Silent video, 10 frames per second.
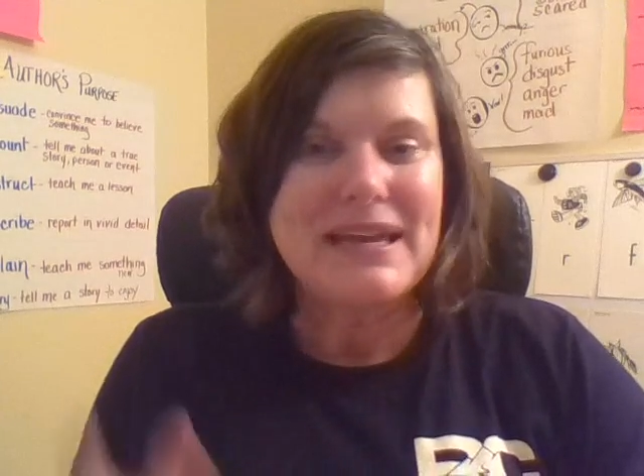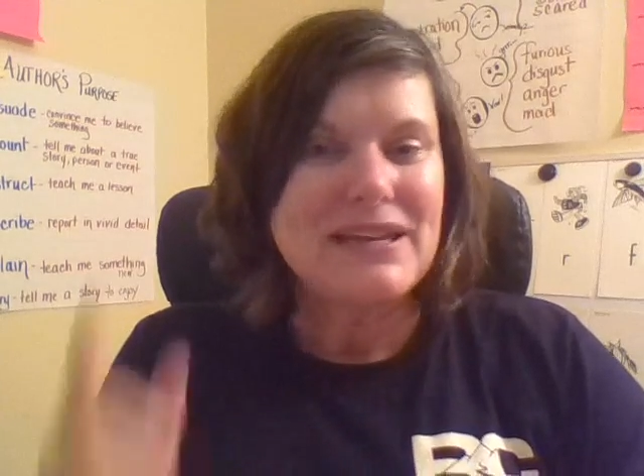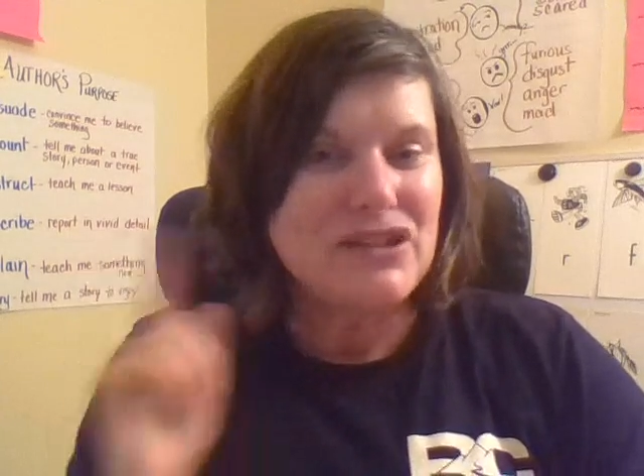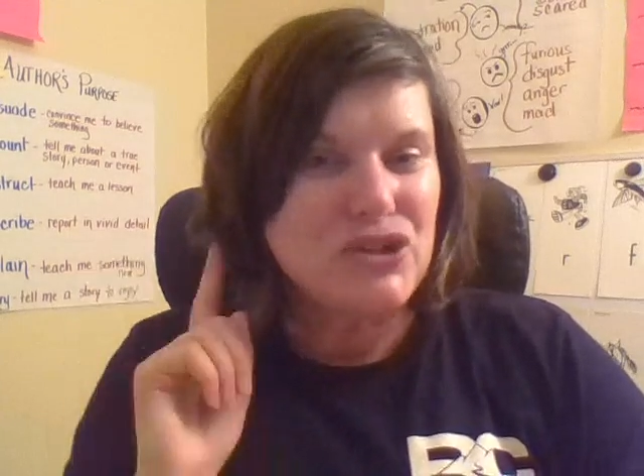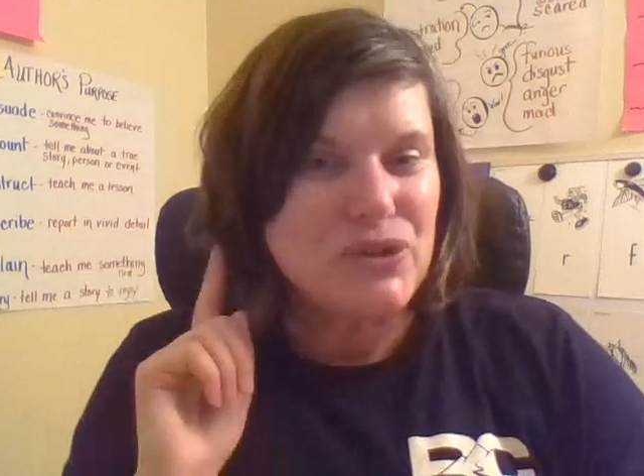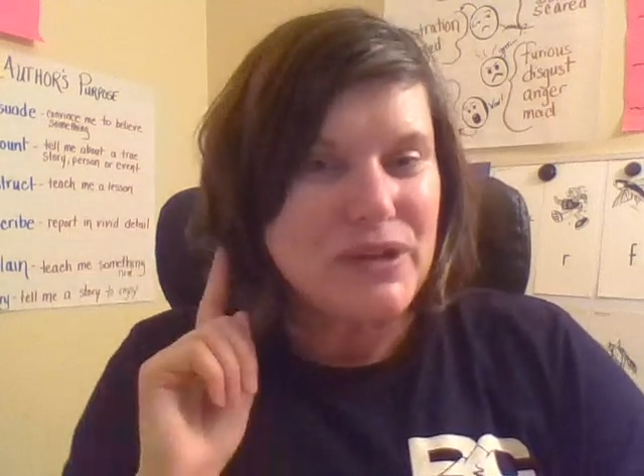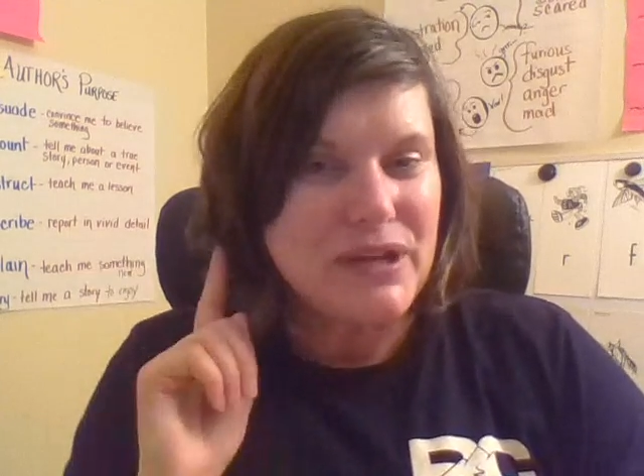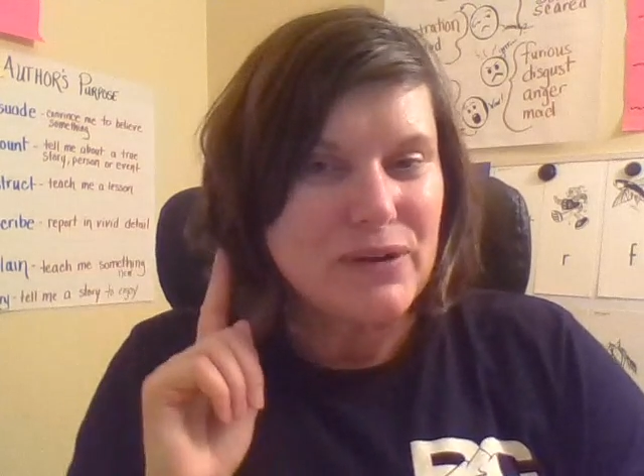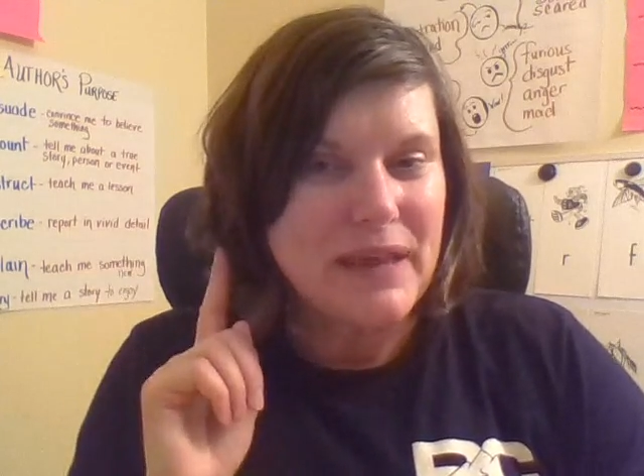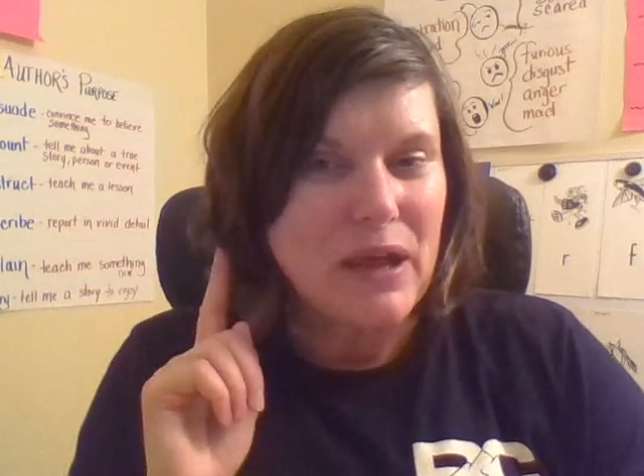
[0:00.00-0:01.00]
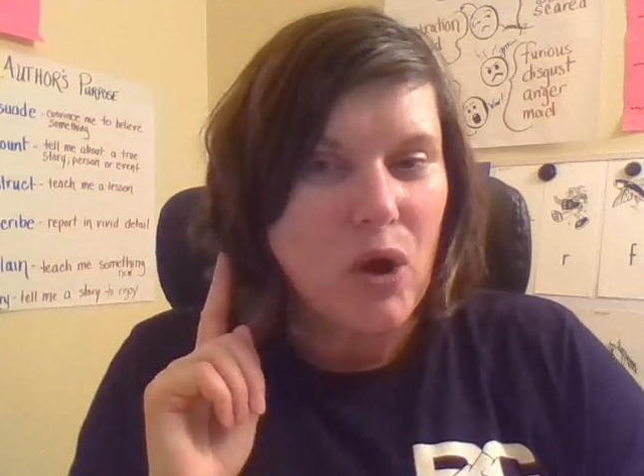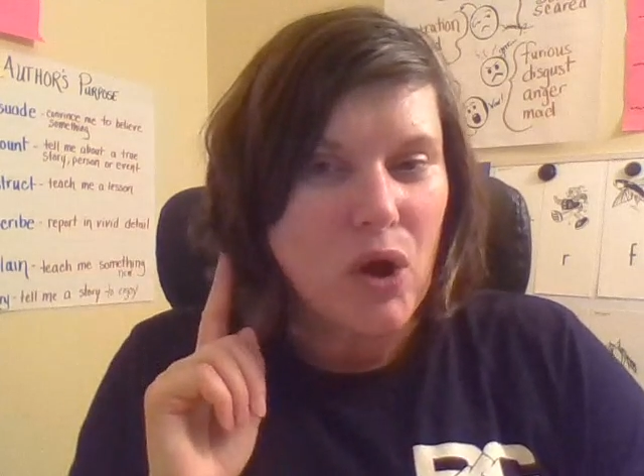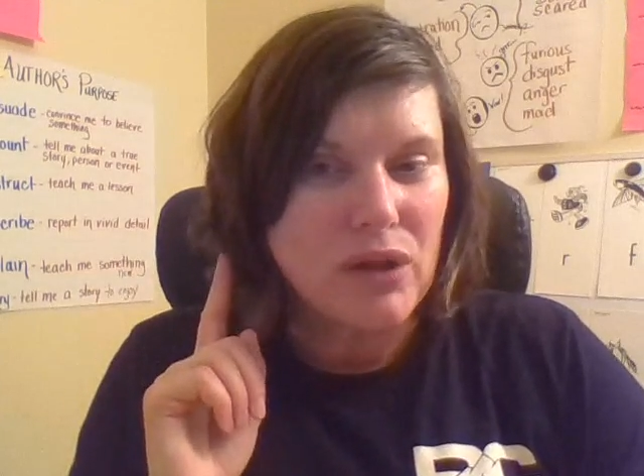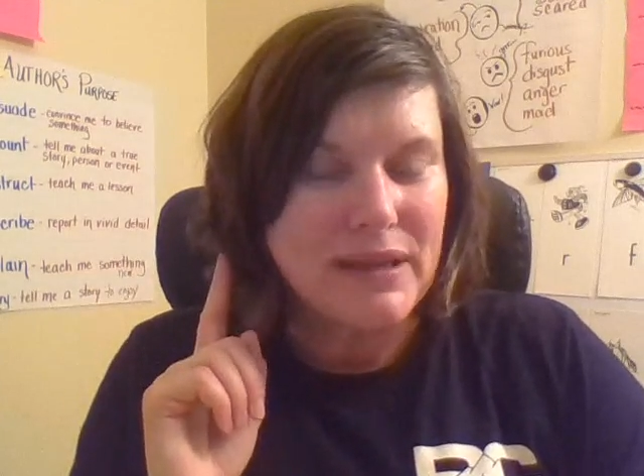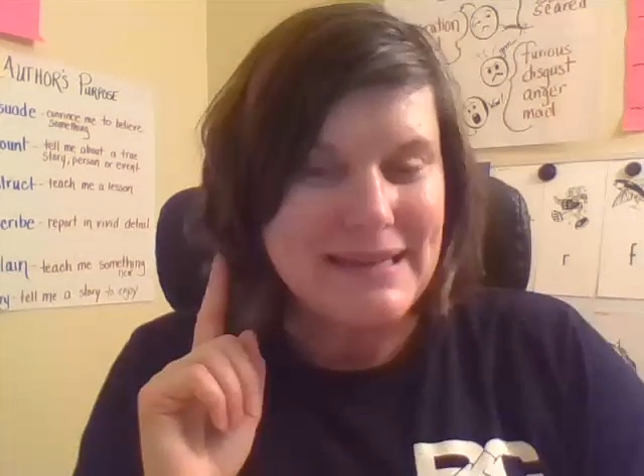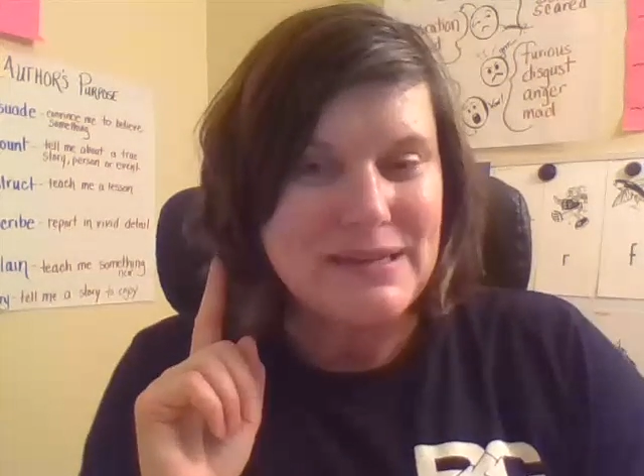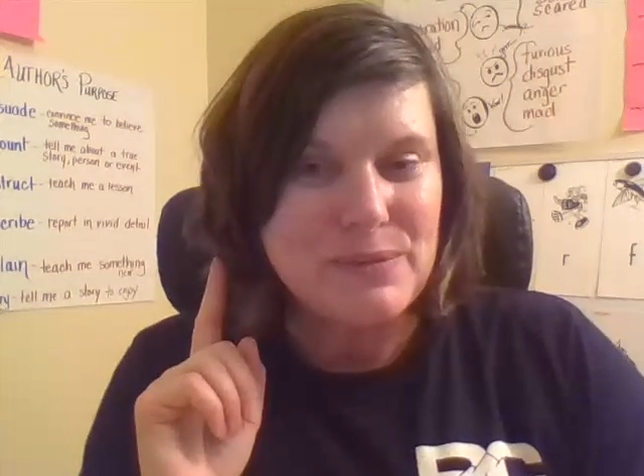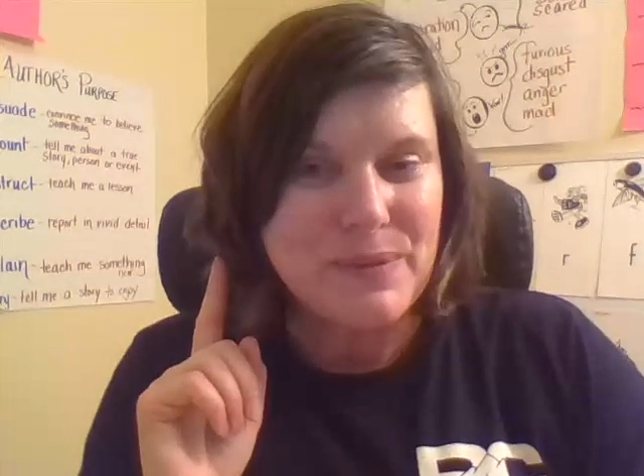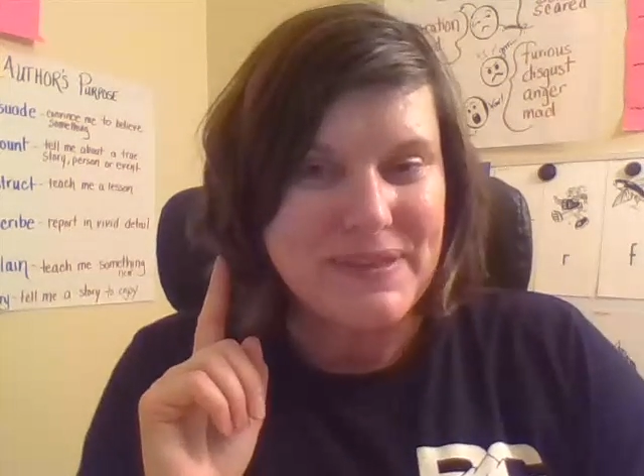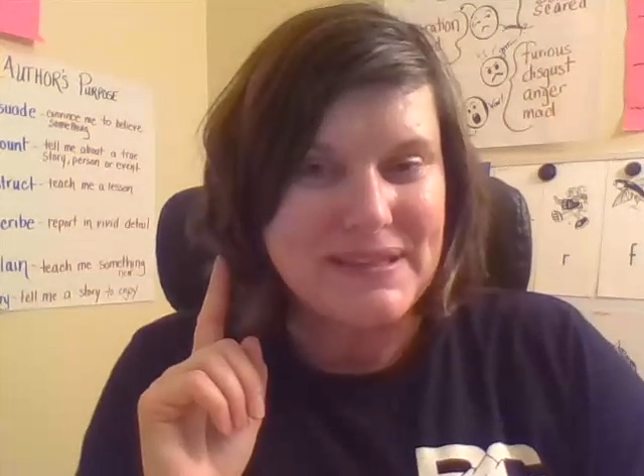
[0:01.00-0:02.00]
Did you hear they all ended
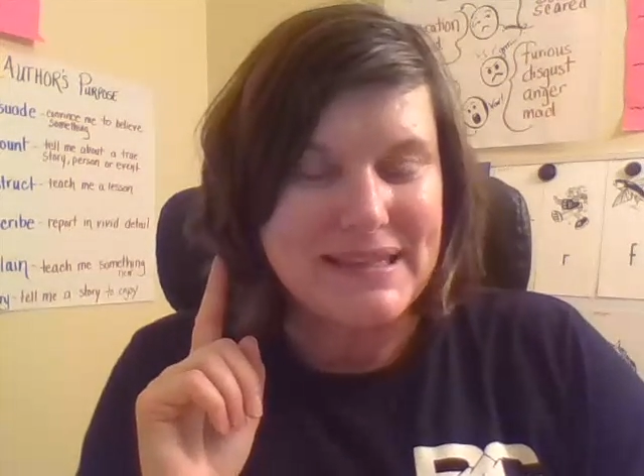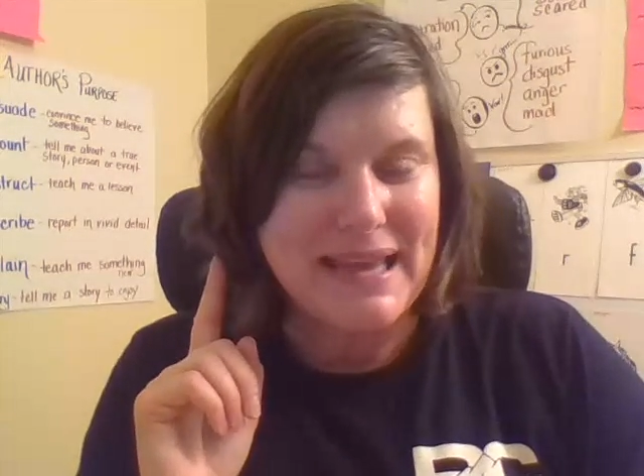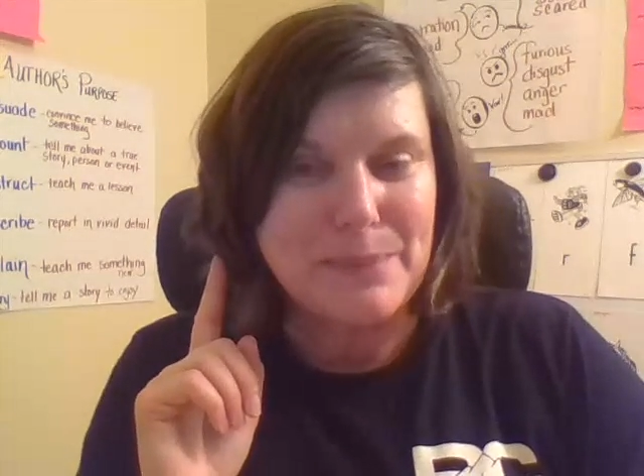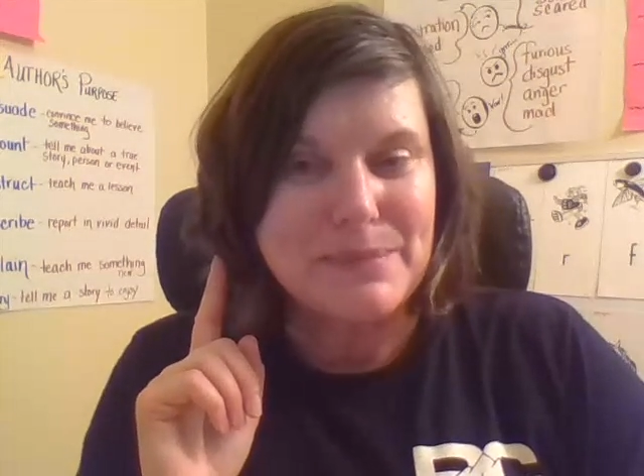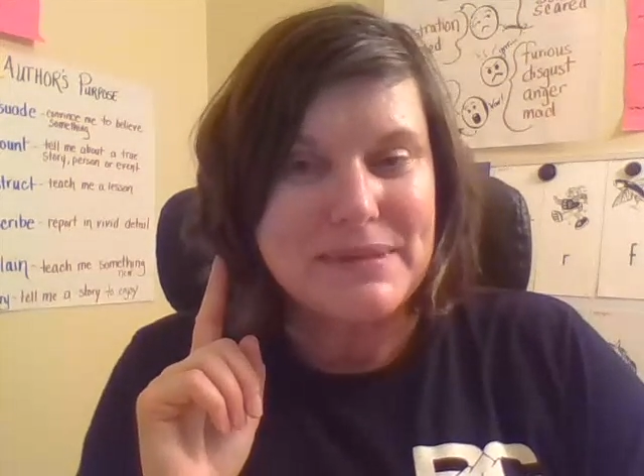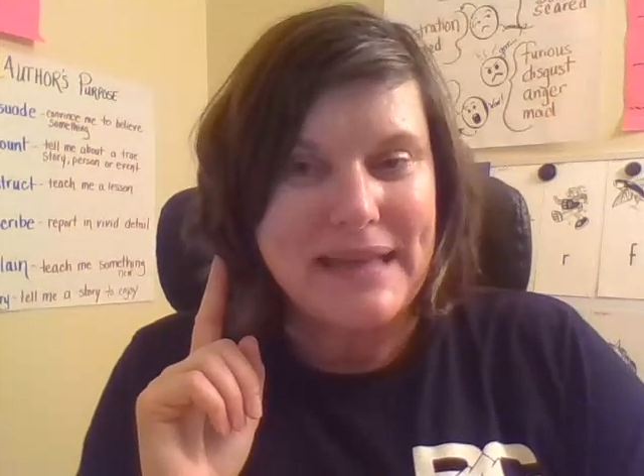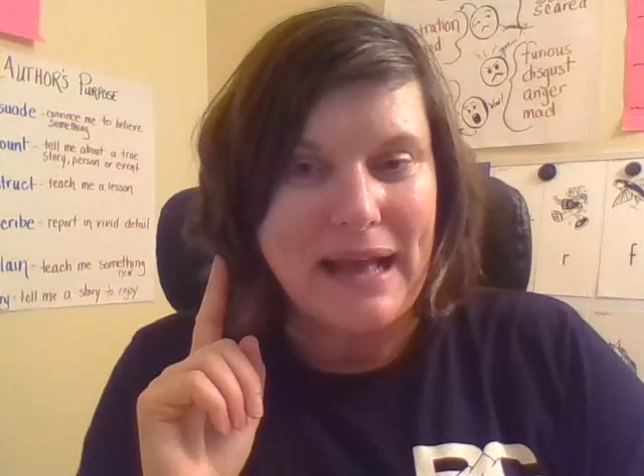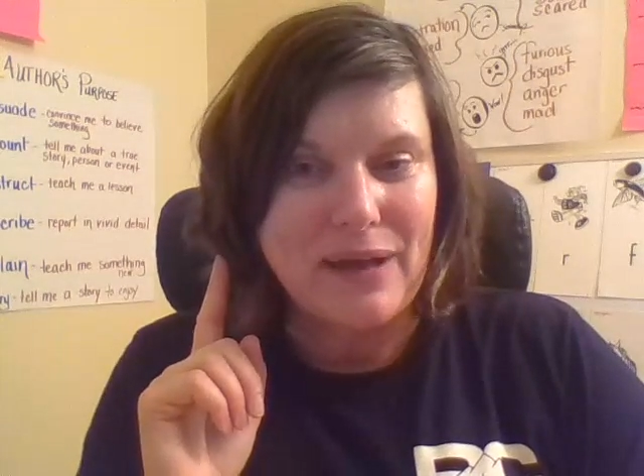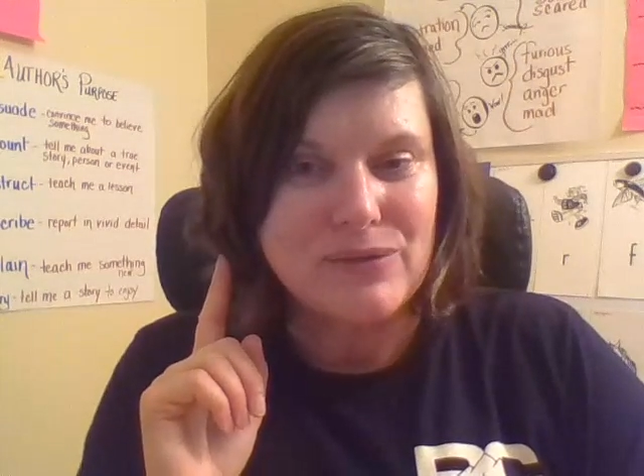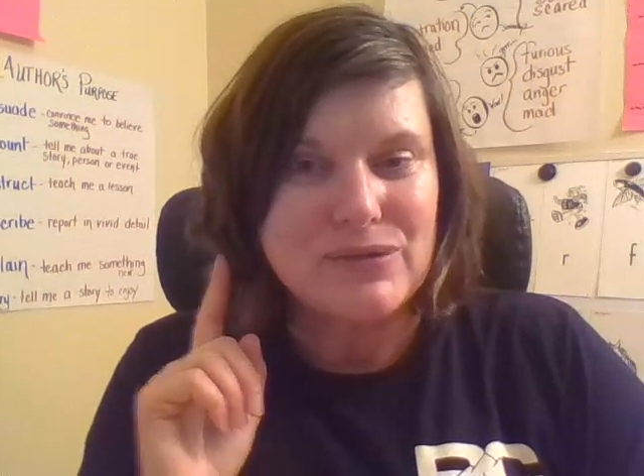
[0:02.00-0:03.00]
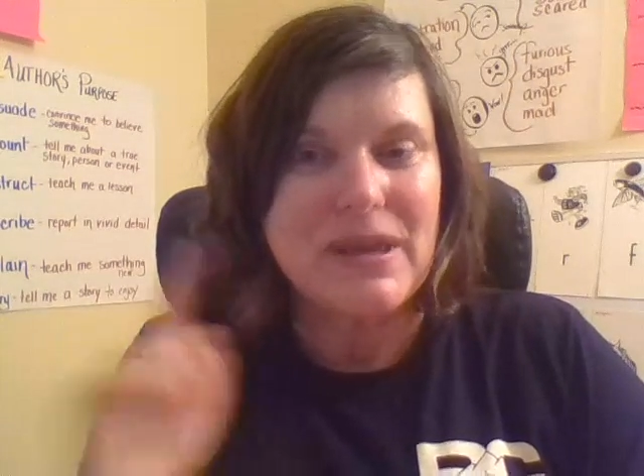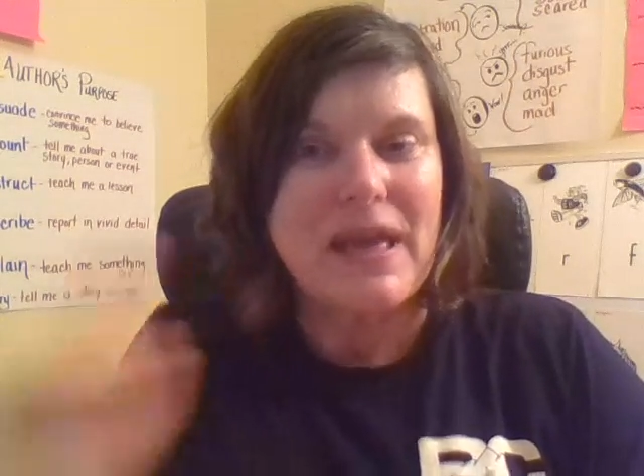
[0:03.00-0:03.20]
with the same sound?